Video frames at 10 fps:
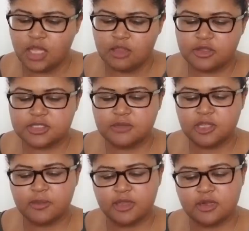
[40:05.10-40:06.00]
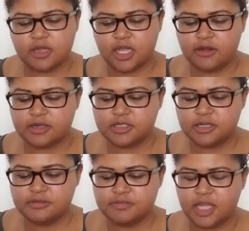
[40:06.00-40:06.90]
There's something about your
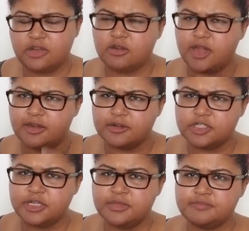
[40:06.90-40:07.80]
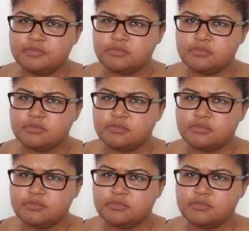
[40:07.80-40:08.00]
character and your energy,